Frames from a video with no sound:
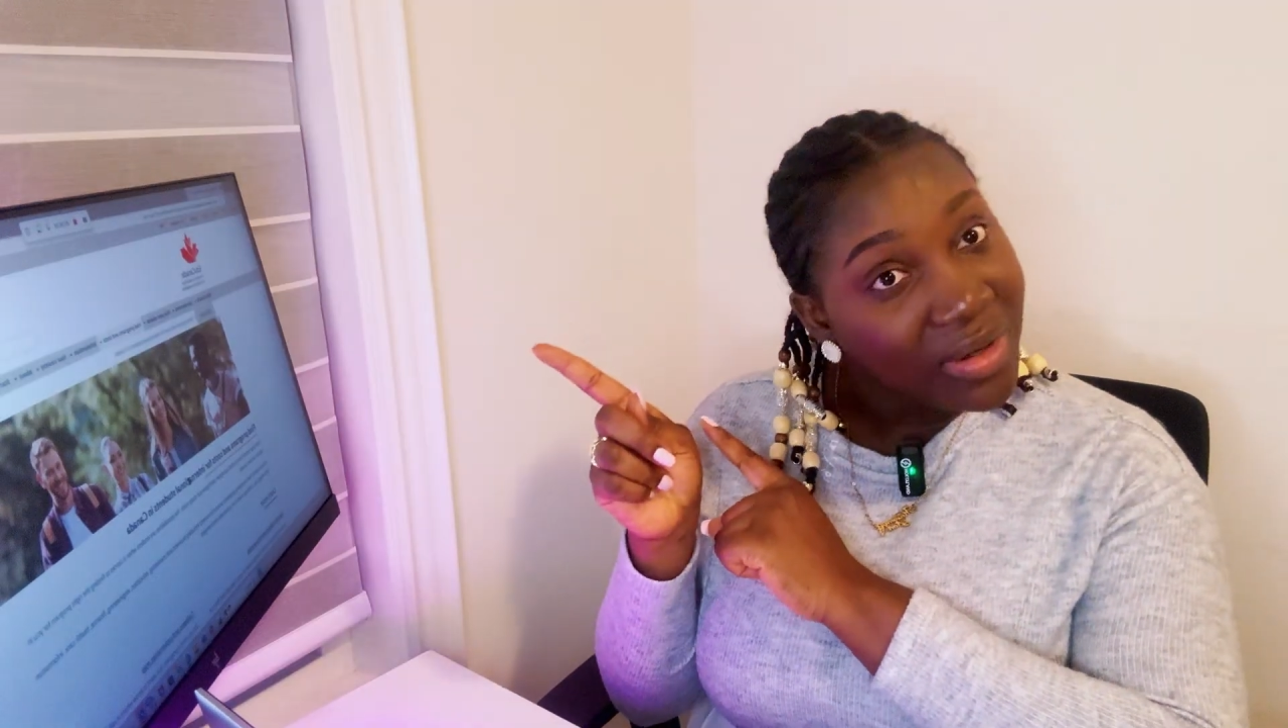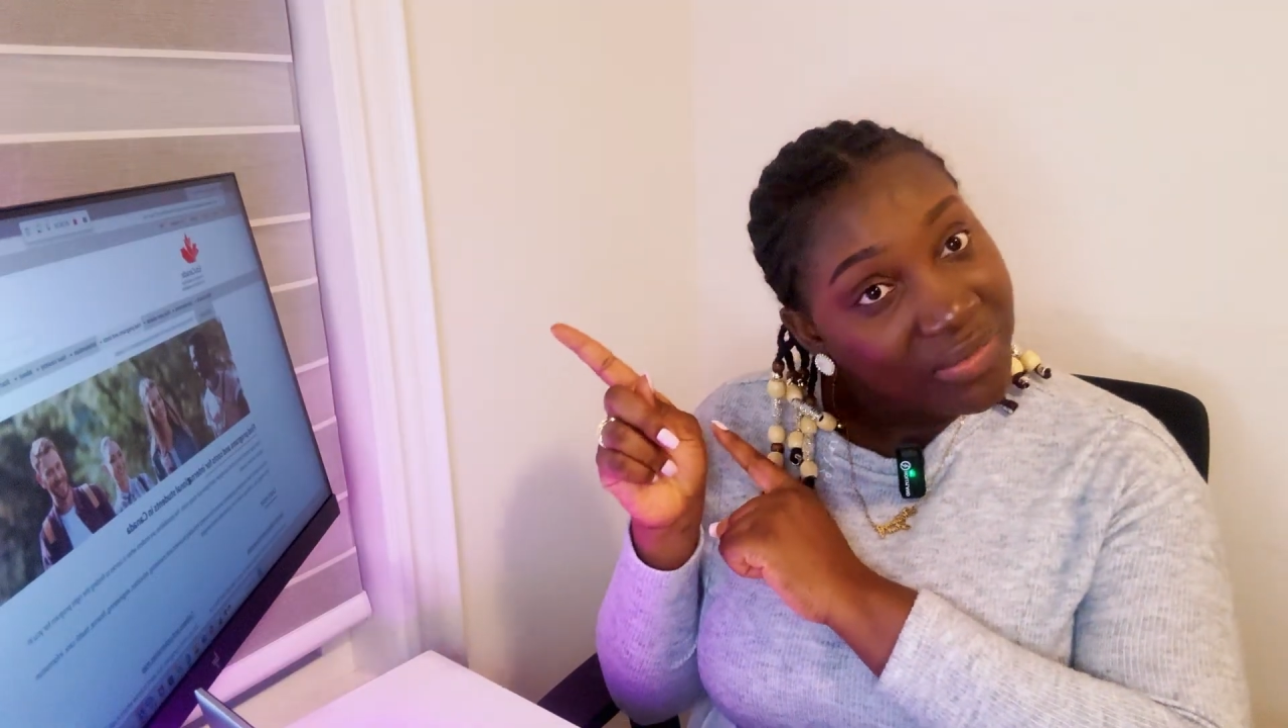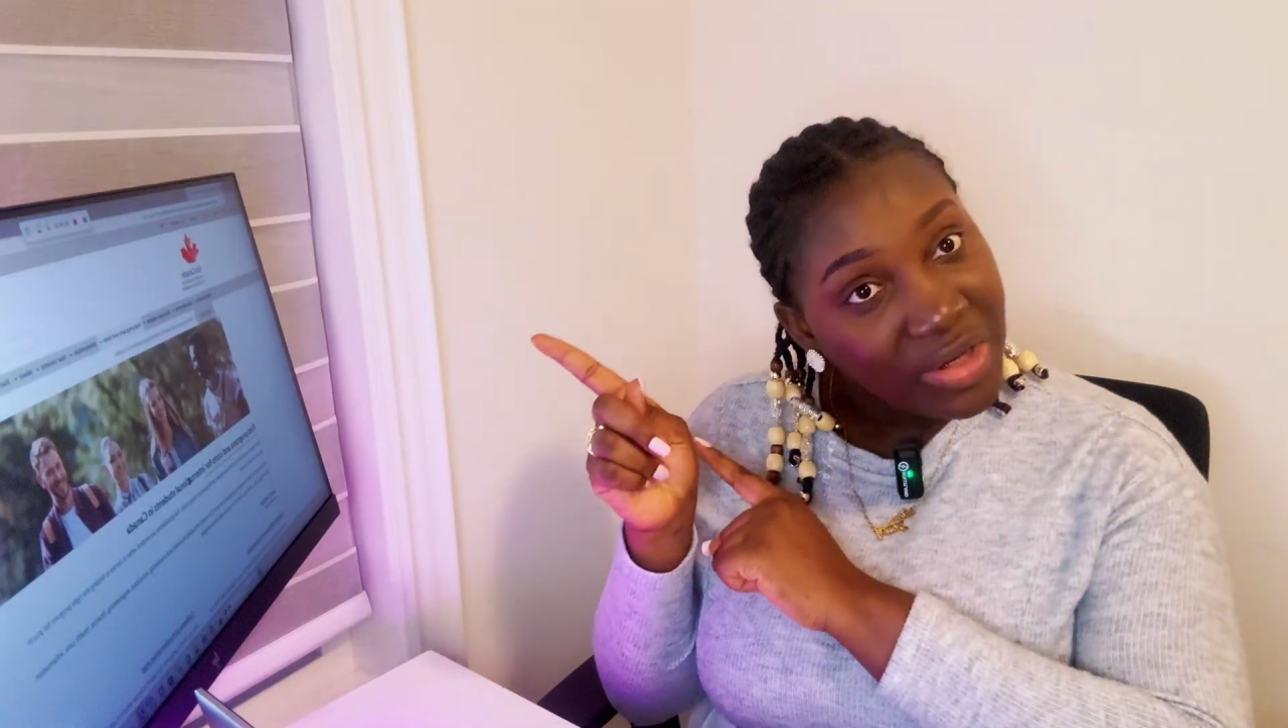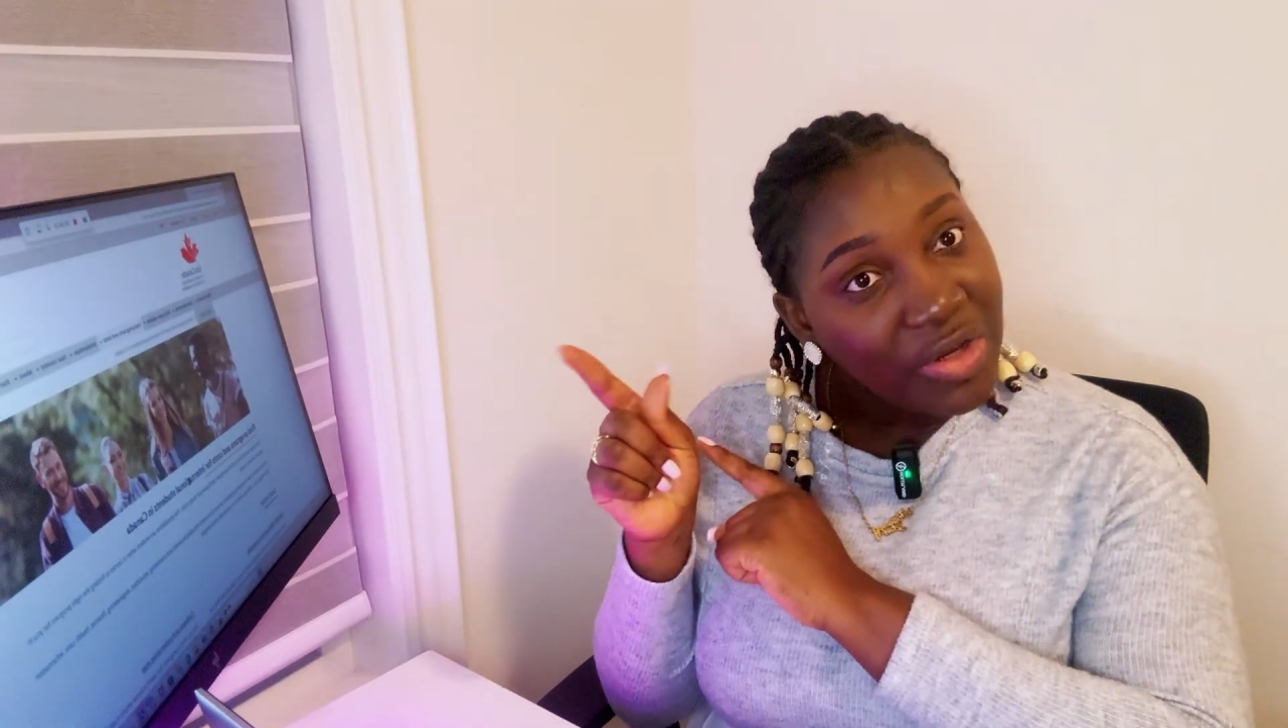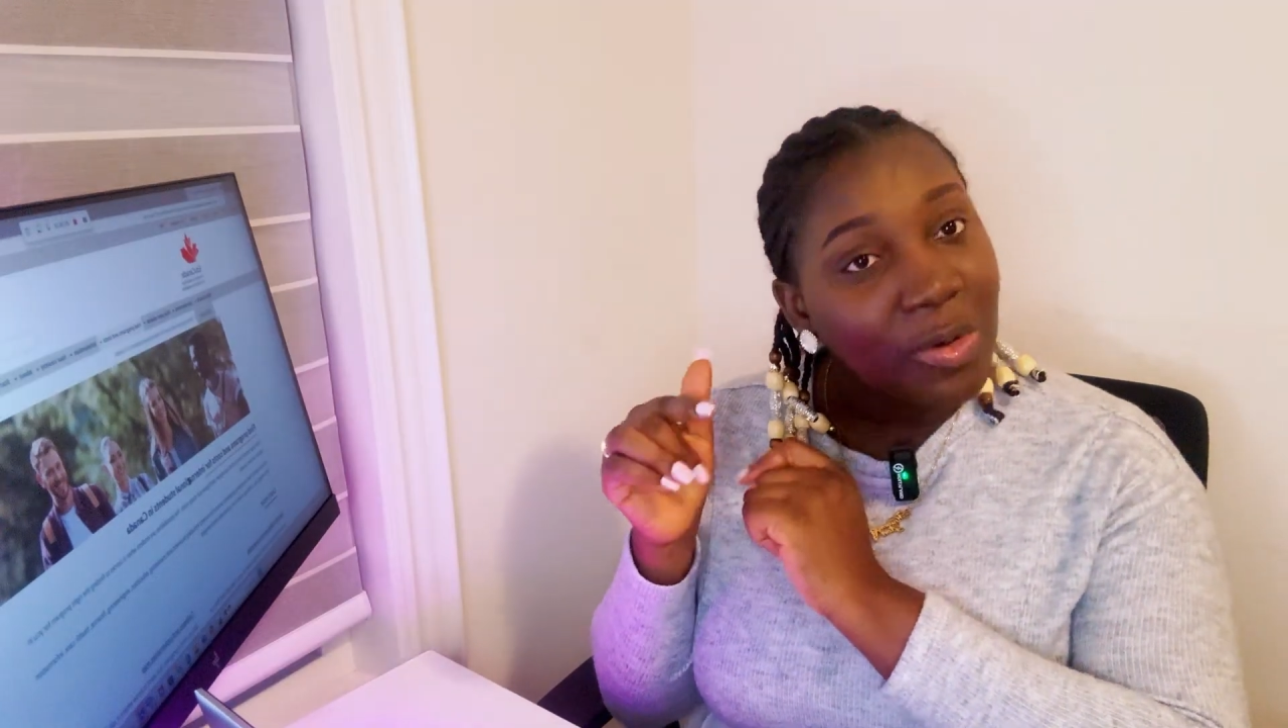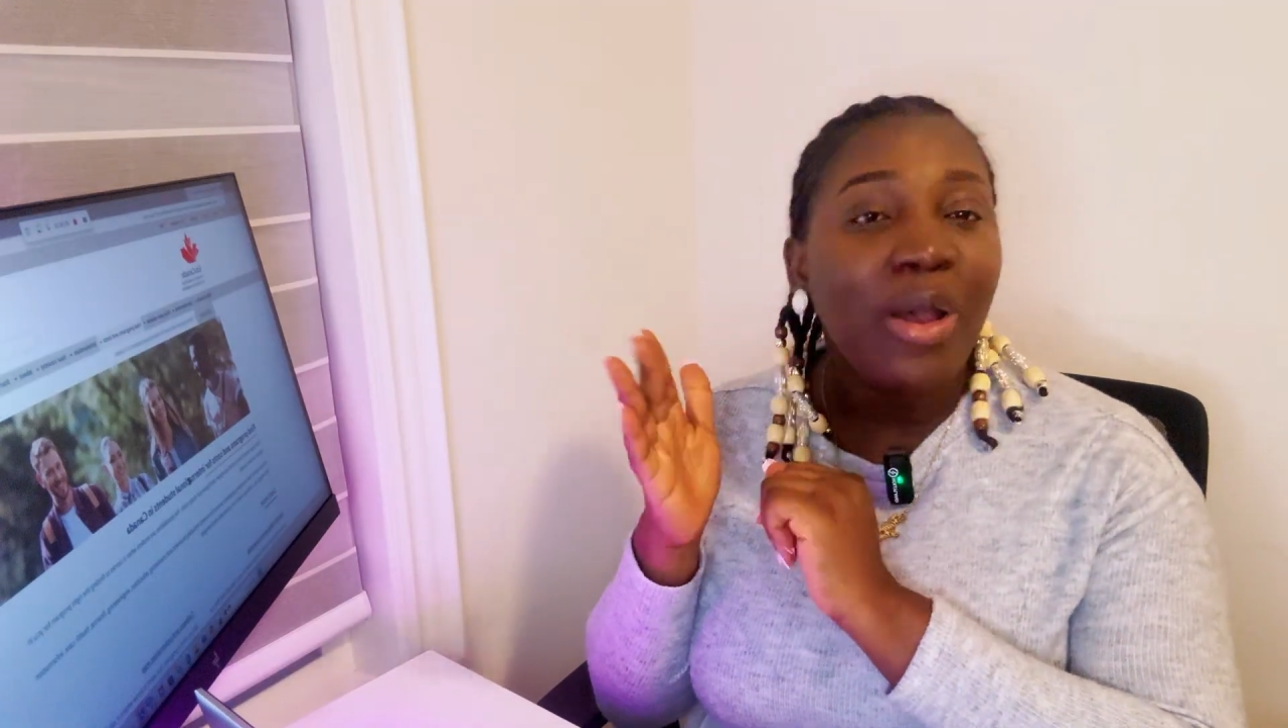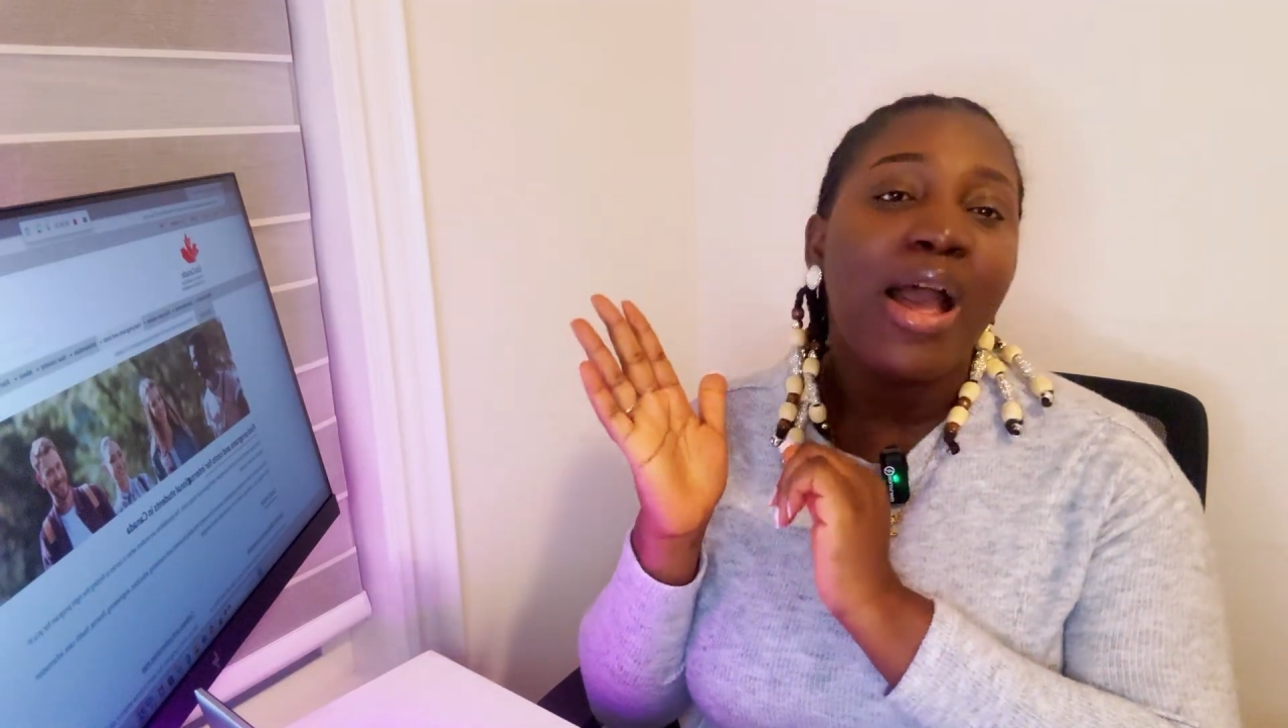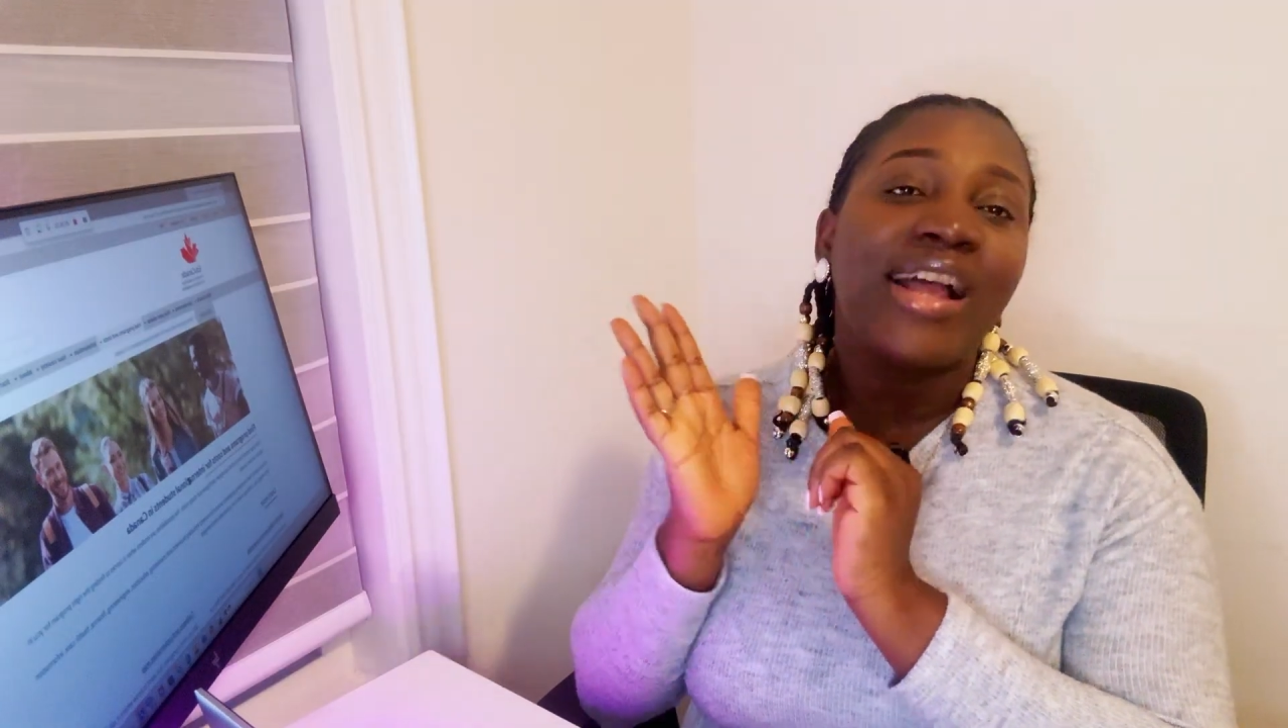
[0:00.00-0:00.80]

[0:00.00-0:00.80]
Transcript: 1 video,